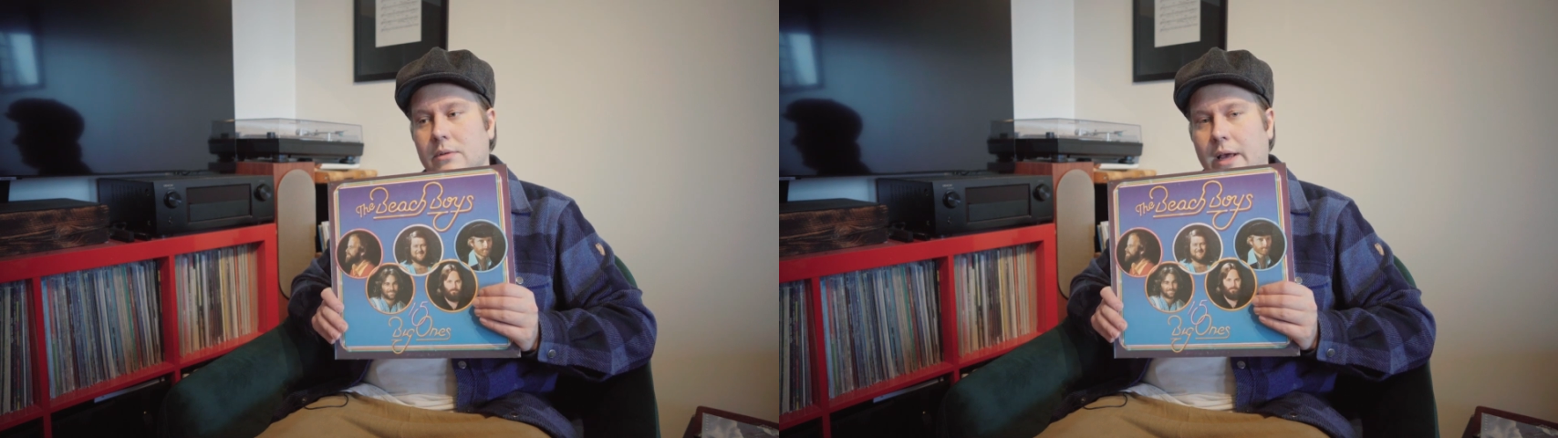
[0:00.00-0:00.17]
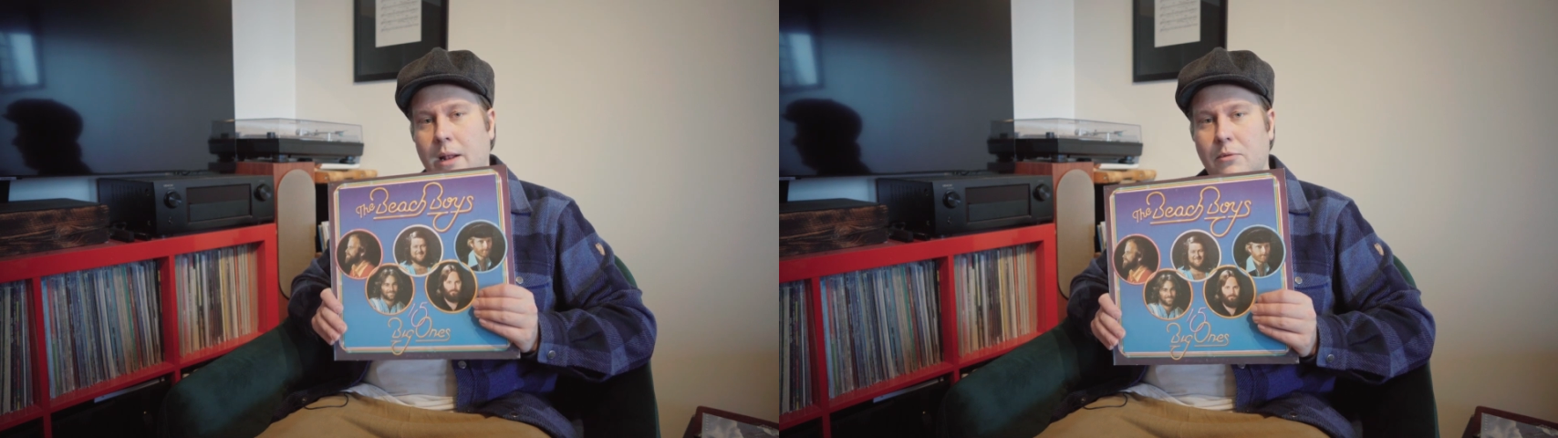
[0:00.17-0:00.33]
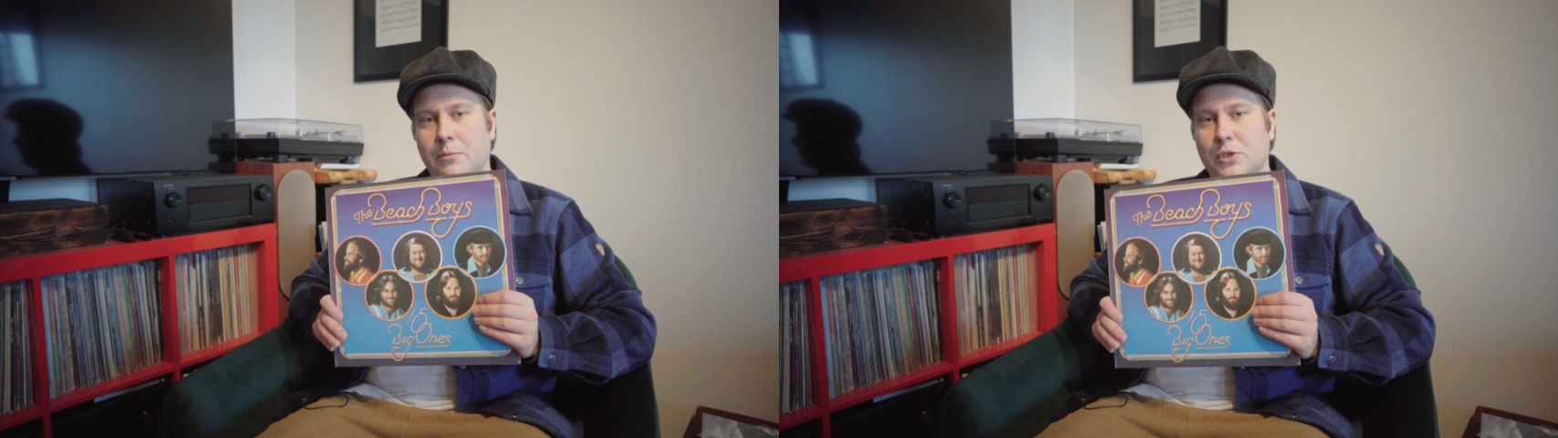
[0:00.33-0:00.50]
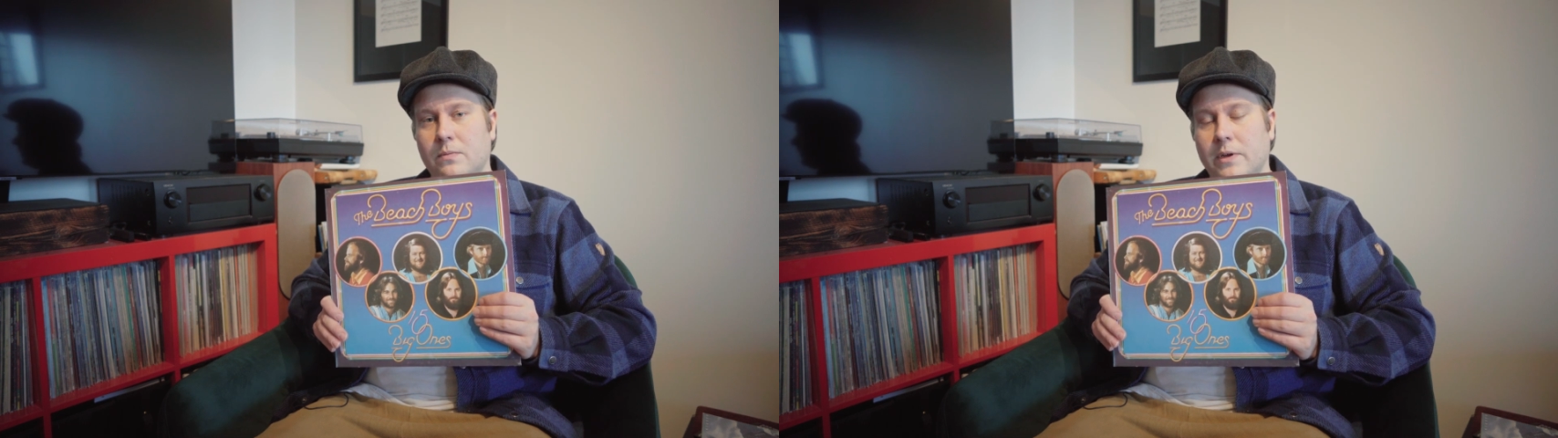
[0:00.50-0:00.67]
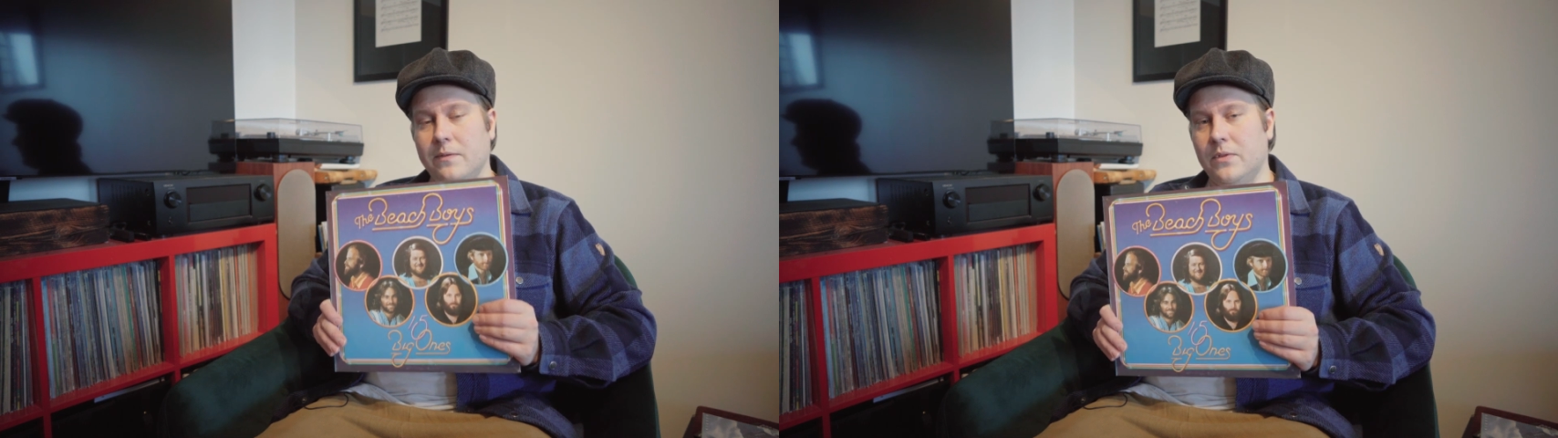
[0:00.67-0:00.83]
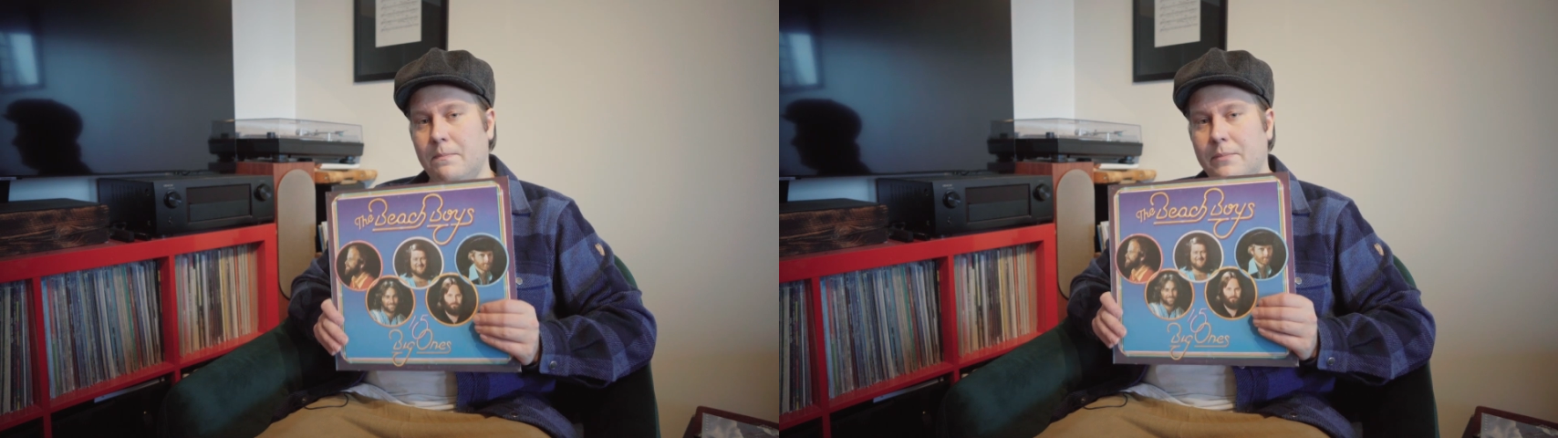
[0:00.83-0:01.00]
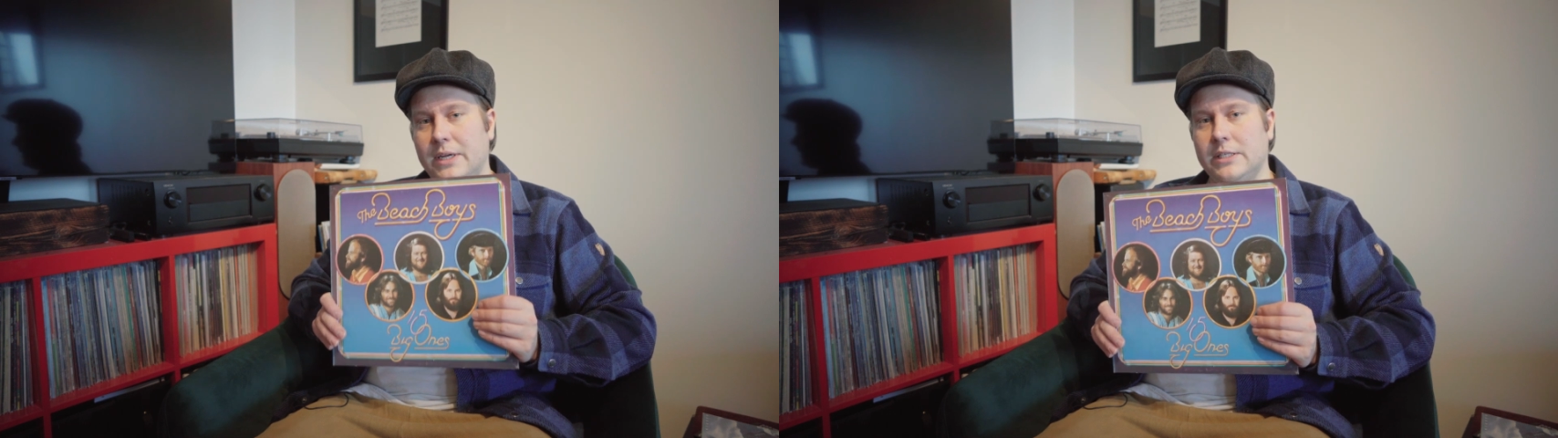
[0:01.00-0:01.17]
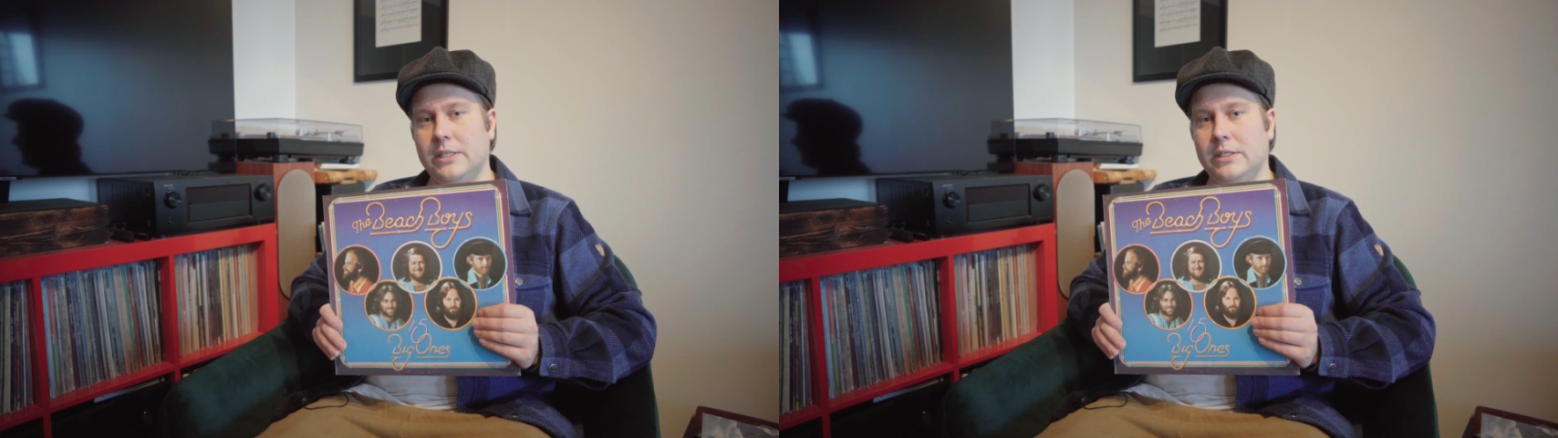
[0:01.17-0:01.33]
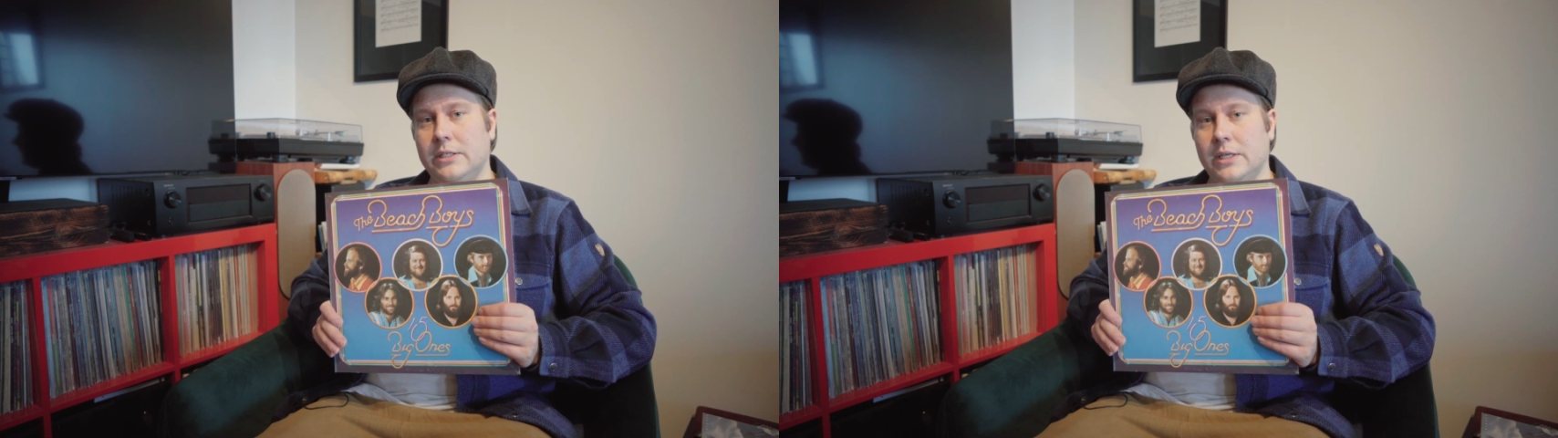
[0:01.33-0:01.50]
album is one of the
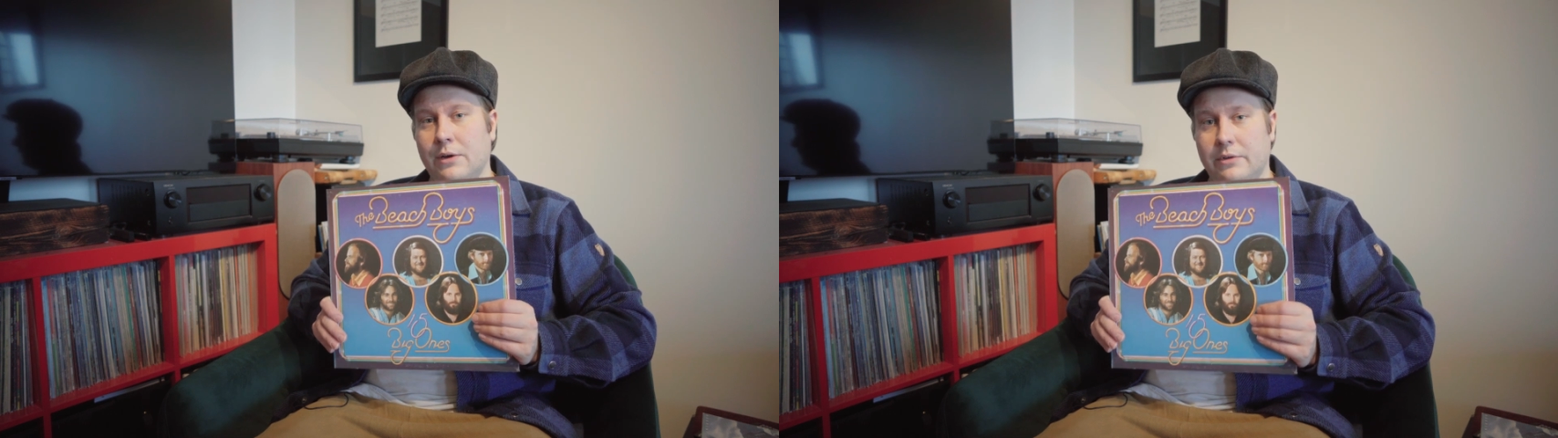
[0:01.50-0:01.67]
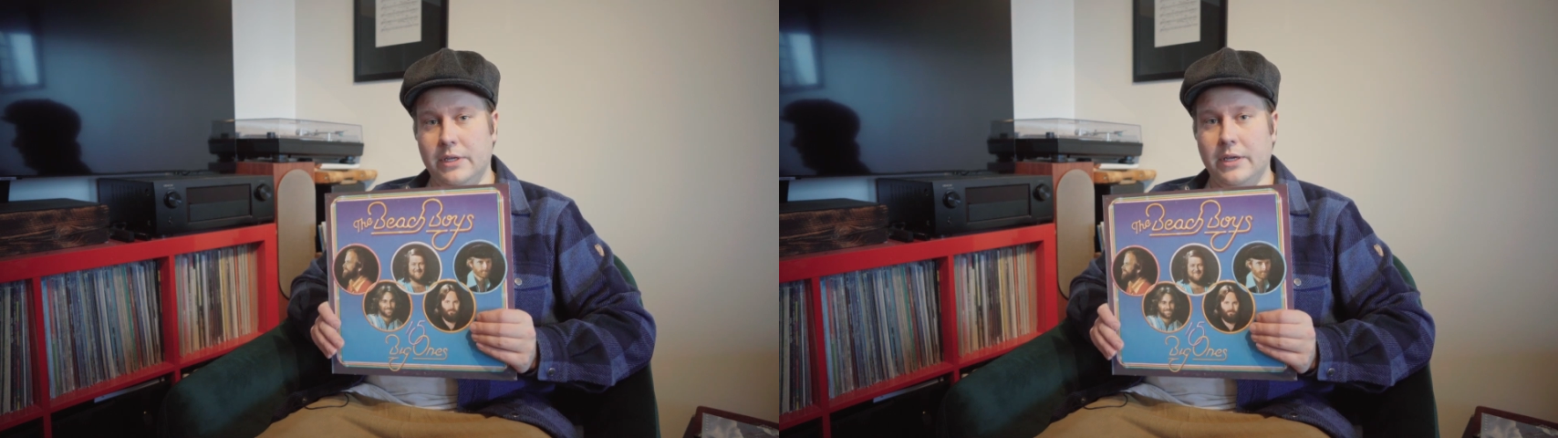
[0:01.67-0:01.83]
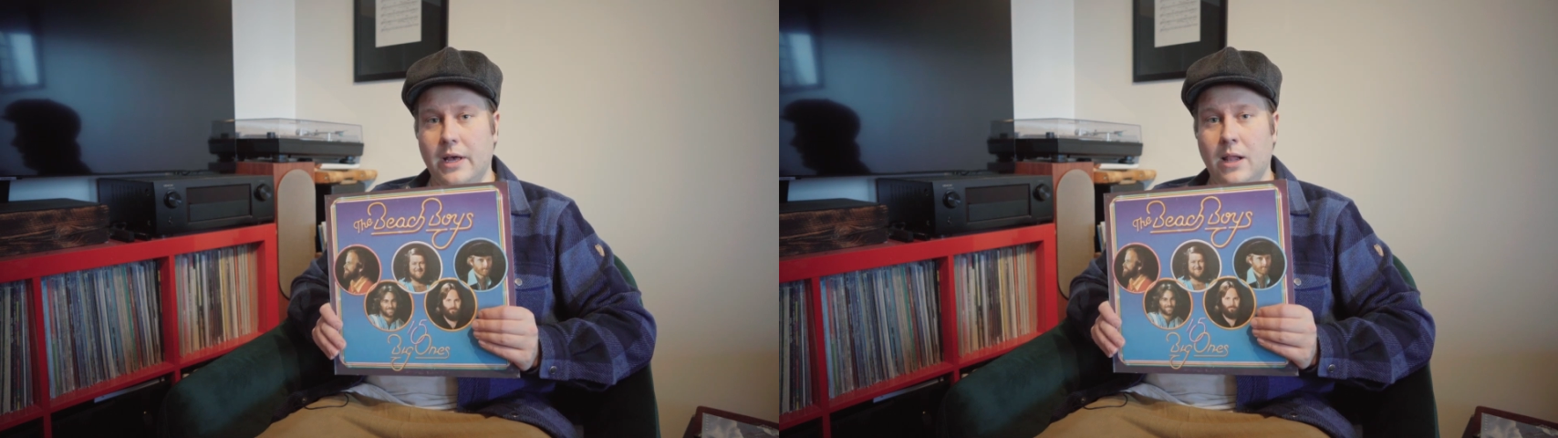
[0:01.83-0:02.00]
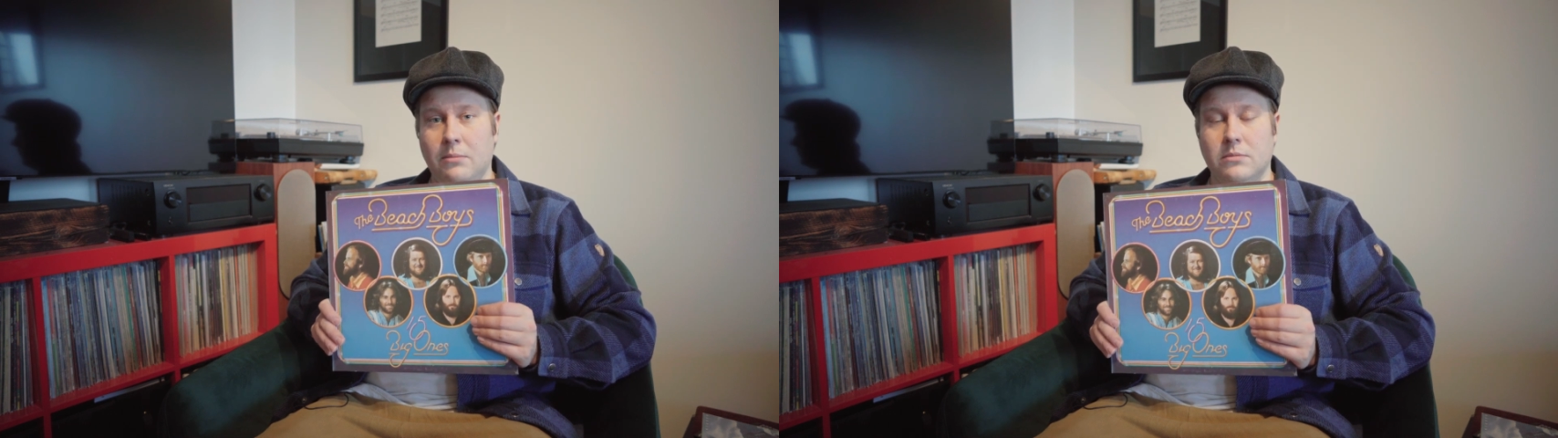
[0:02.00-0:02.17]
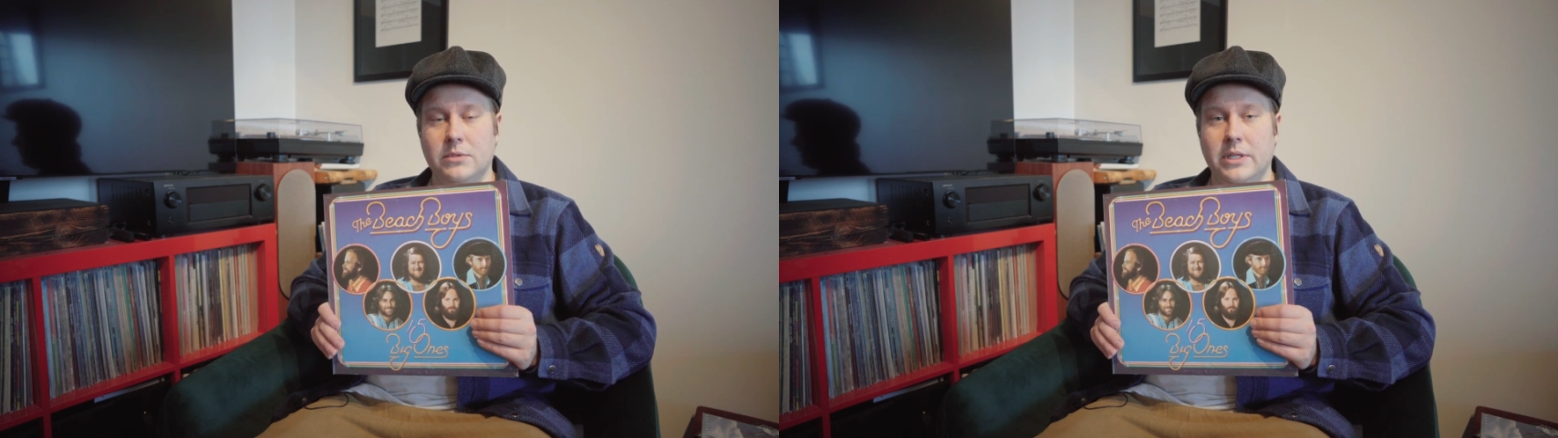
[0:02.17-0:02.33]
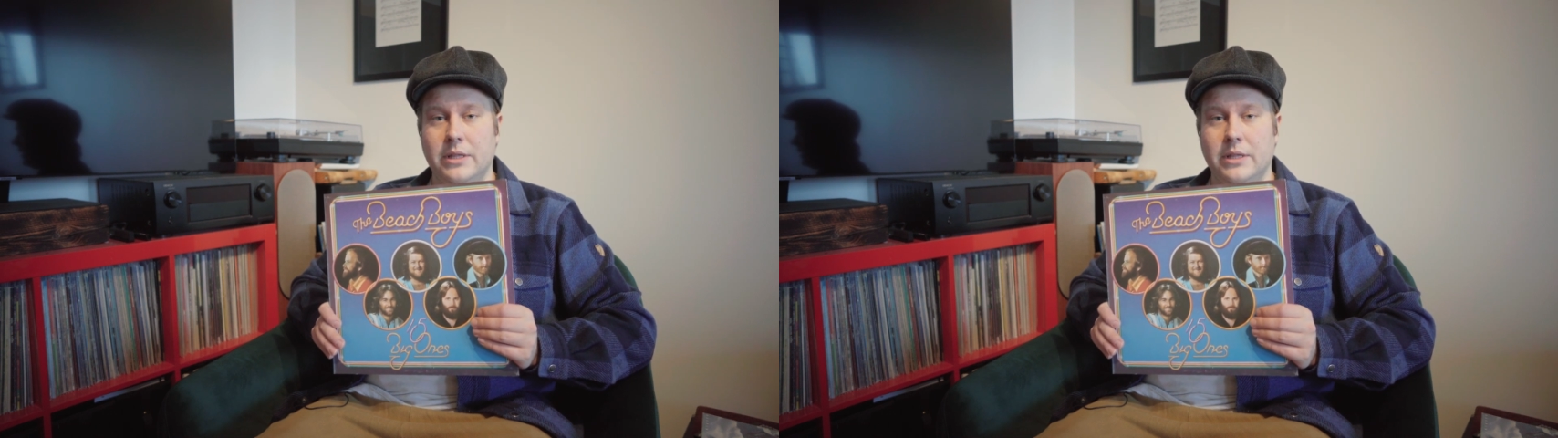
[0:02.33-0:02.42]
best sounding albums